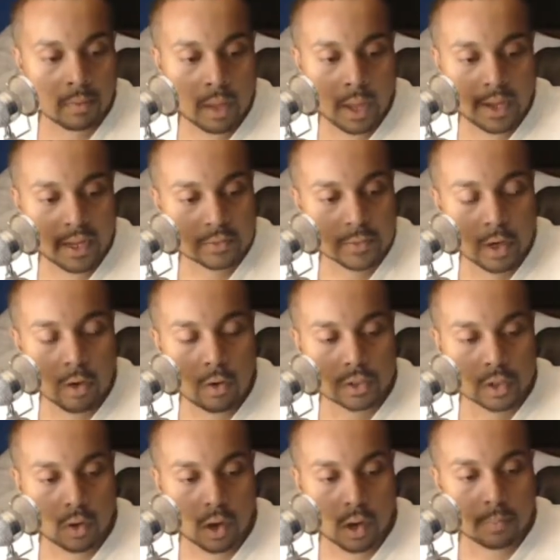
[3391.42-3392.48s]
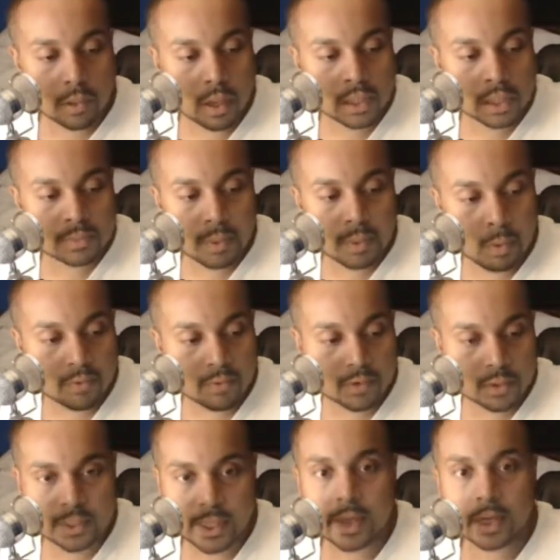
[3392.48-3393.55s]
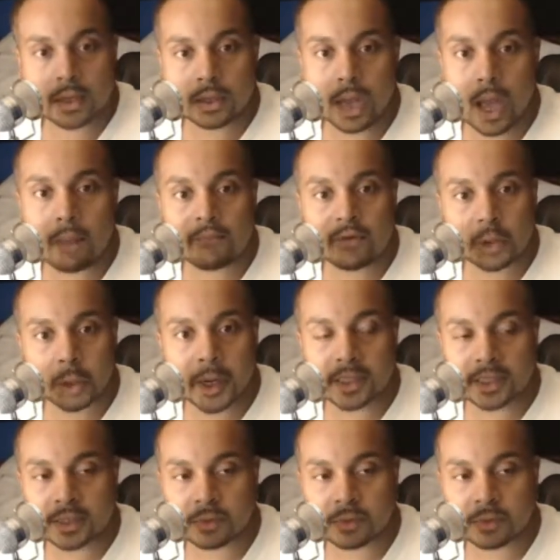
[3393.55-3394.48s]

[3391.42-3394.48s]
I guess we can go into our plugs, but I want to first thank Tom for joining us.